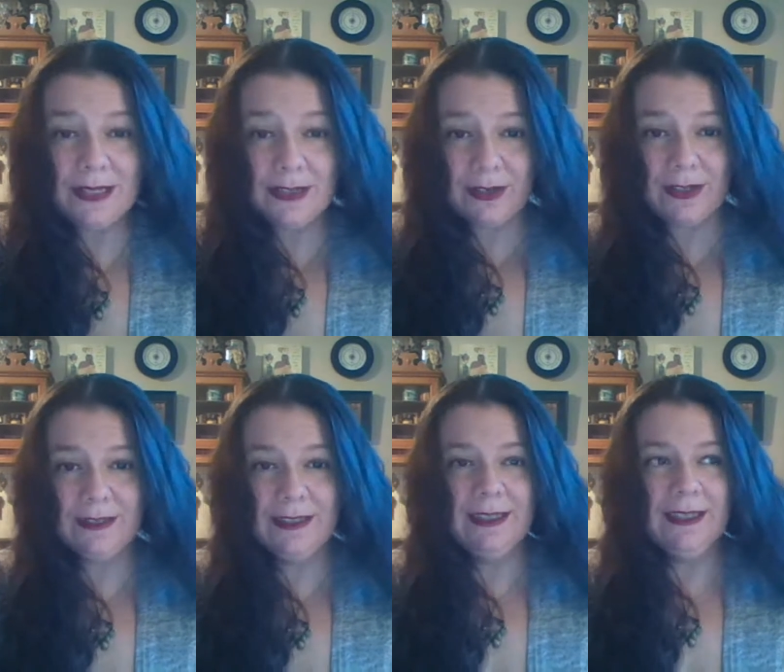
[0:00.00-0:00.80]
started
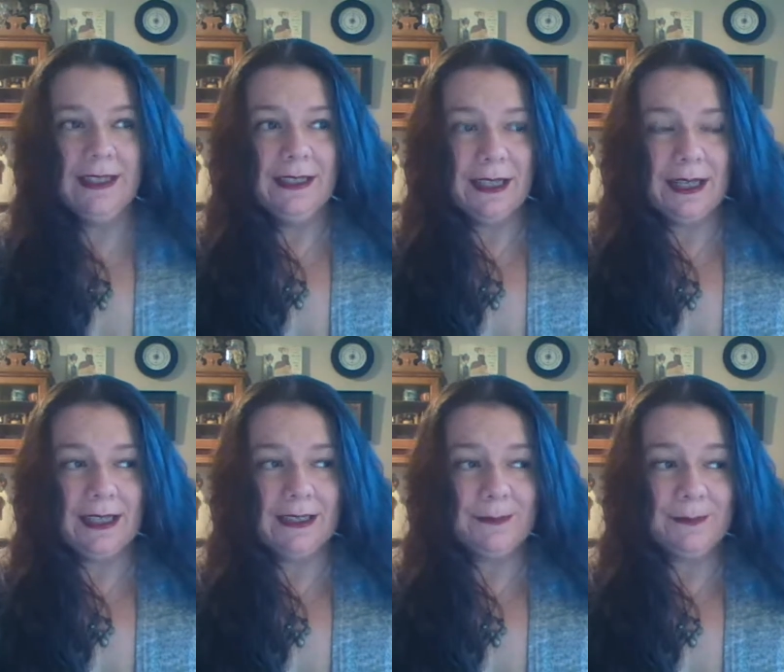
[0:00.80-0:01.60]

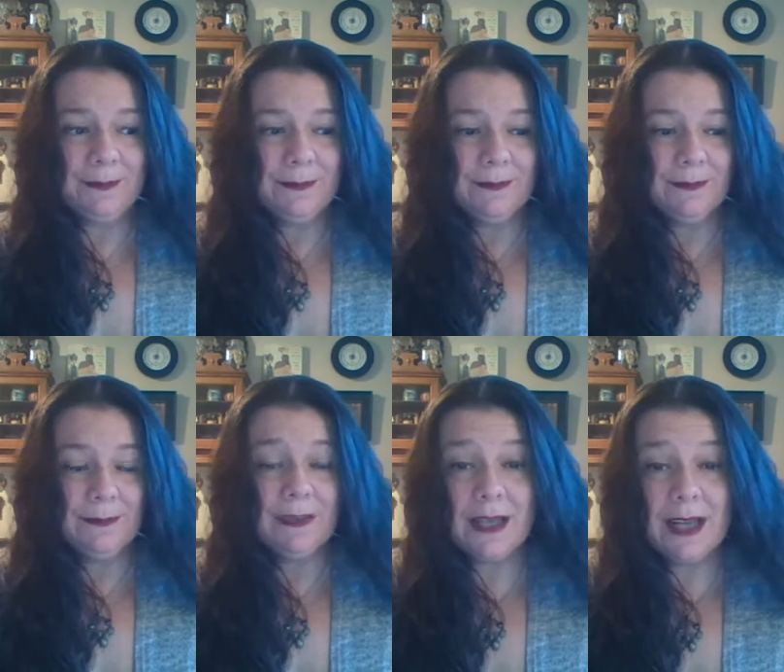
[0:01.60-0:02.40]

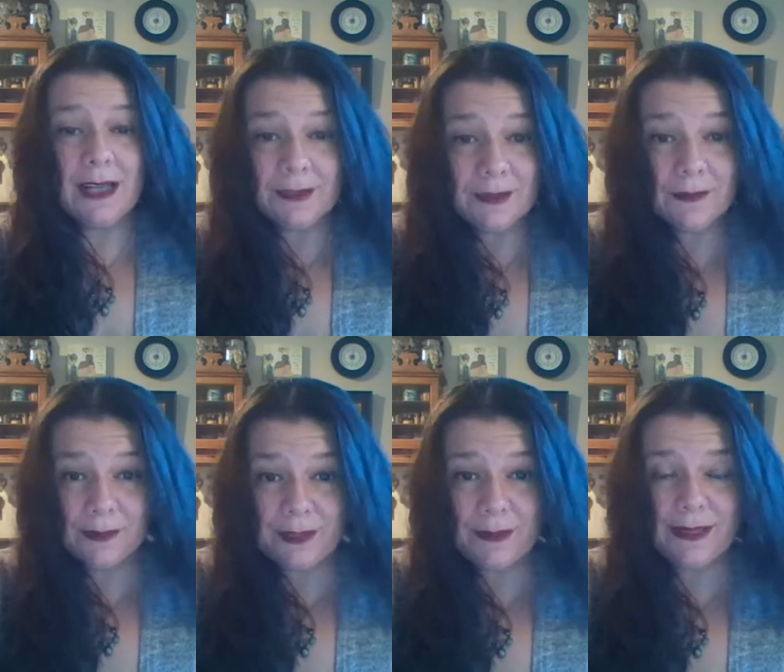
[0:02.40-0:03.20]
the hunt for
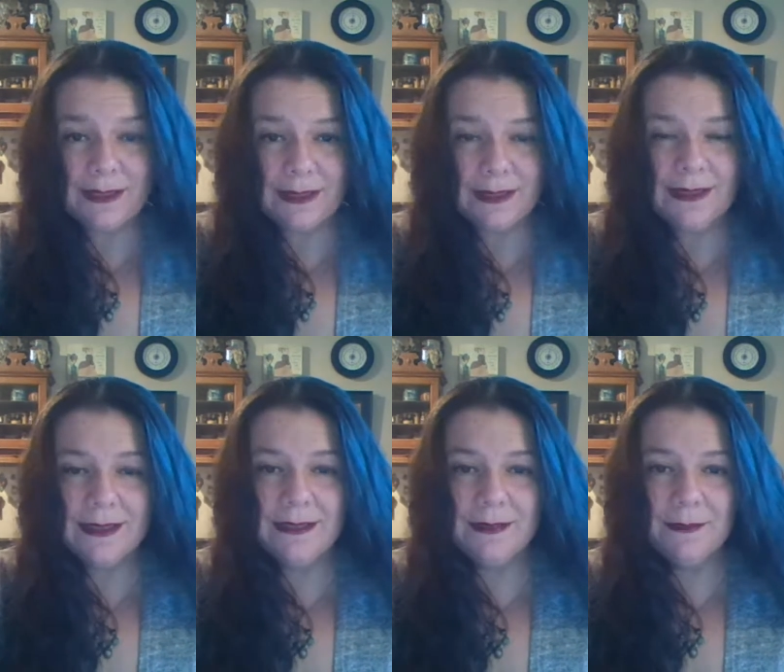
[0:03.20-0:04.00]

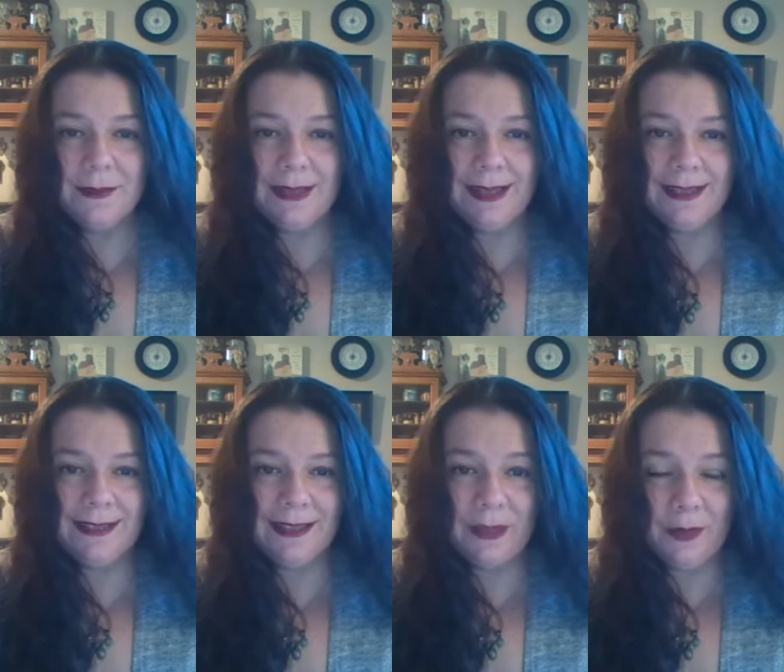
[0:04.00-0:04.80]
spices,
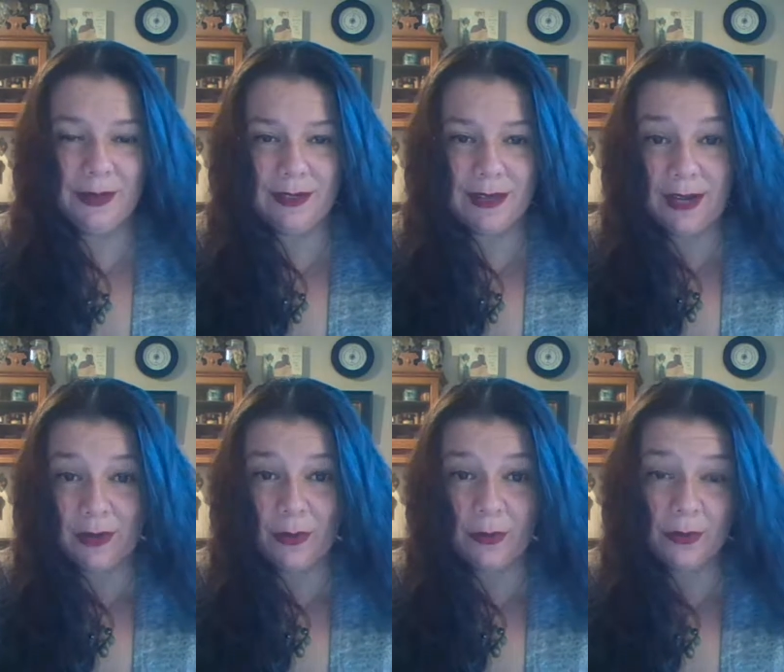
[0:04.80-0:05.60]
because they wanted to kind of
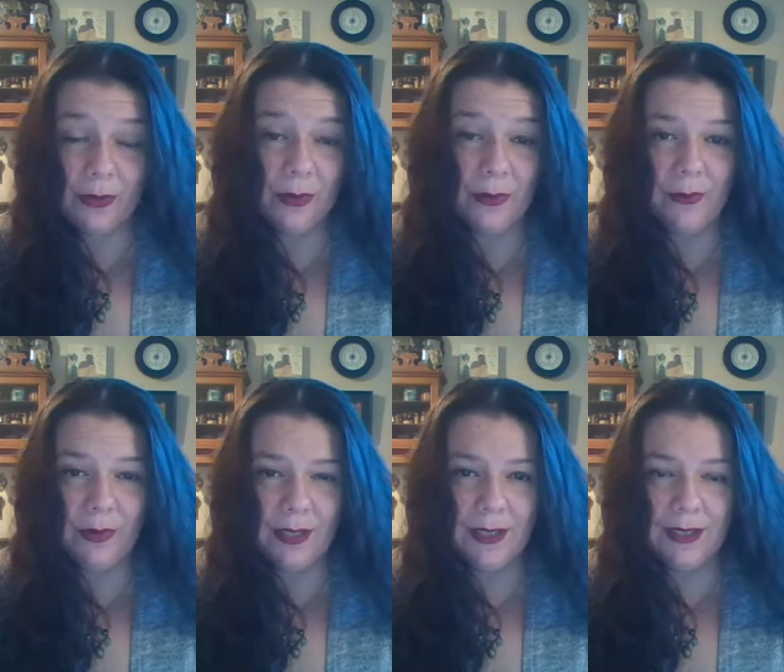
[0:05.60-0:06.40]
corner their own
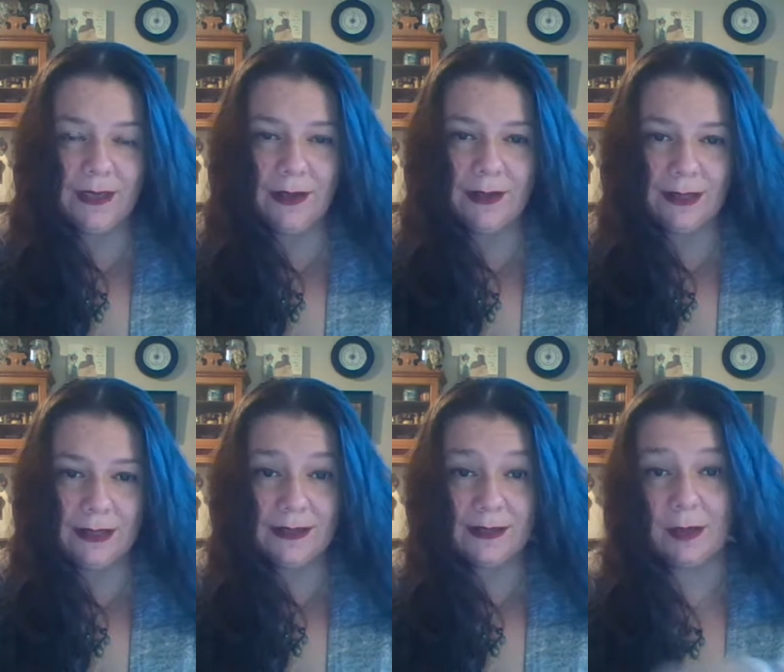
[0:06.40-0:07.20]
market on it
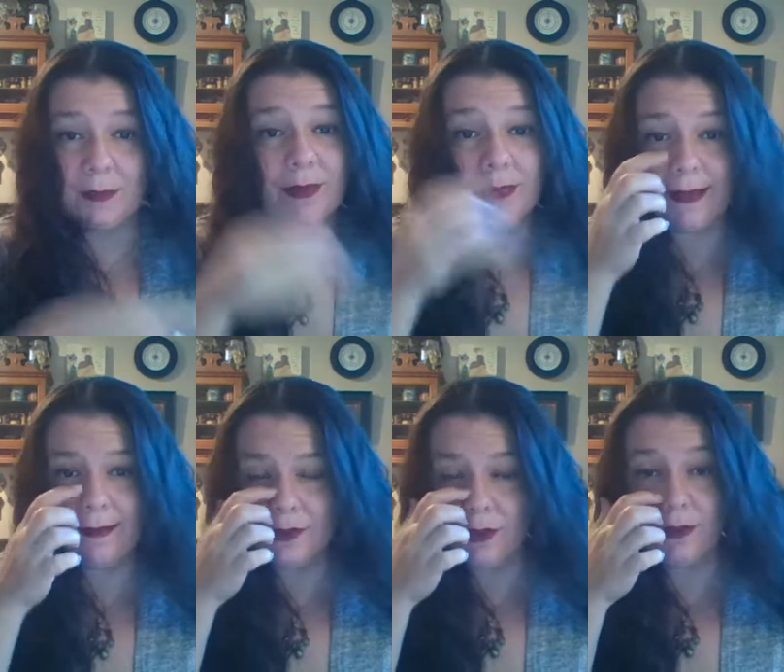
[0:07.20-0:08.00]
and stop relying
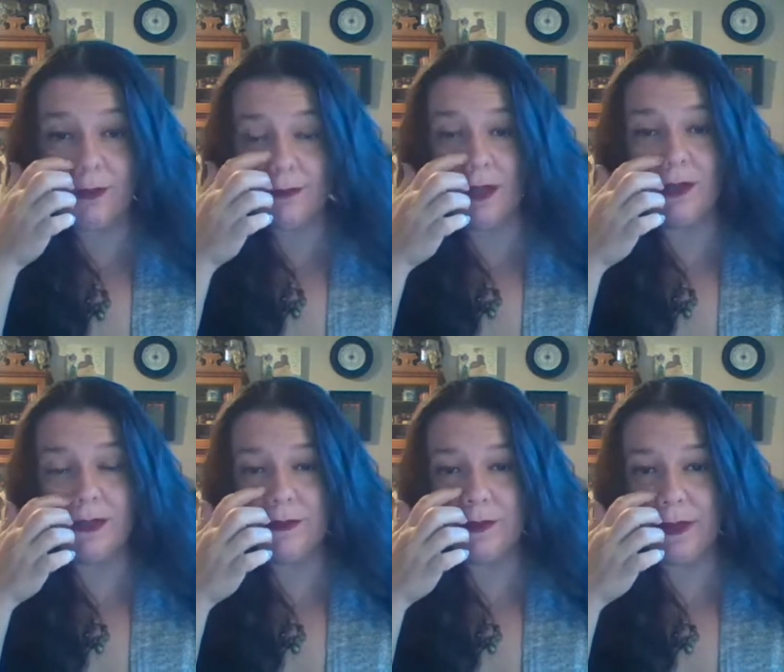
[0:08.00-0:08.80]
on
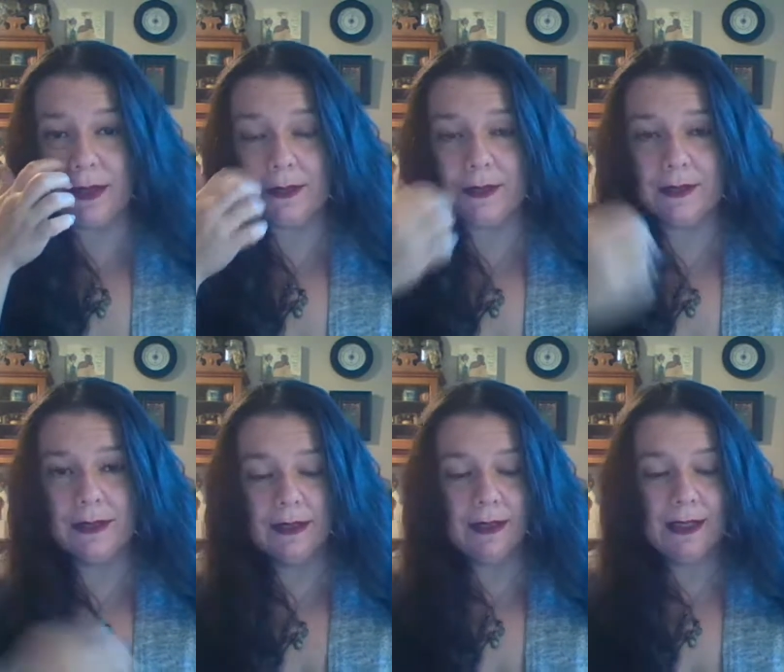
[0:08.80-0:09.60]
different traders
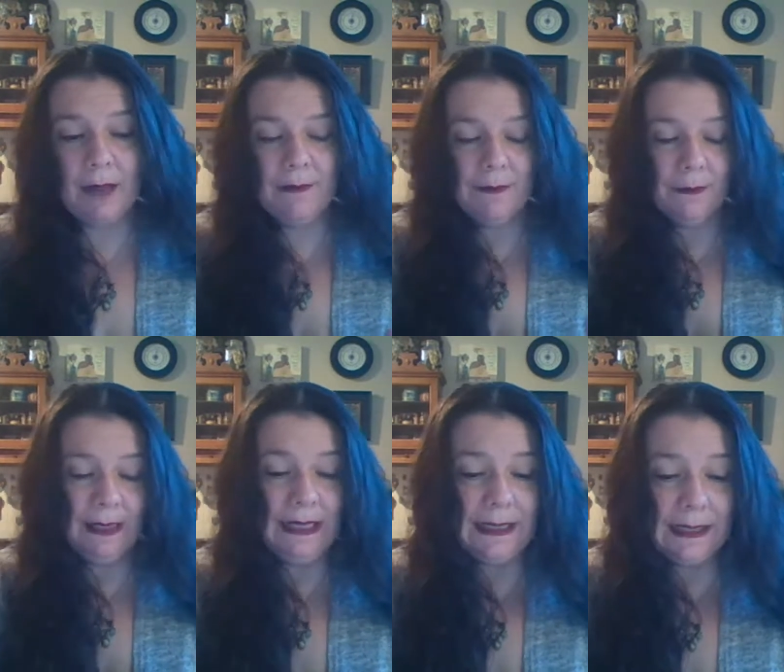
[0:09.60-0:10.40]
coming from the
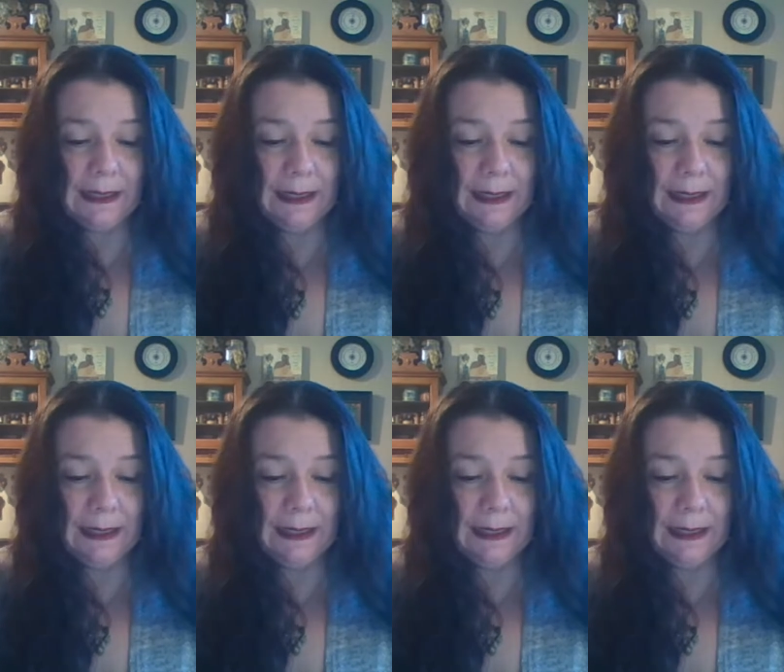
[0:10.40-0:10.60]
east,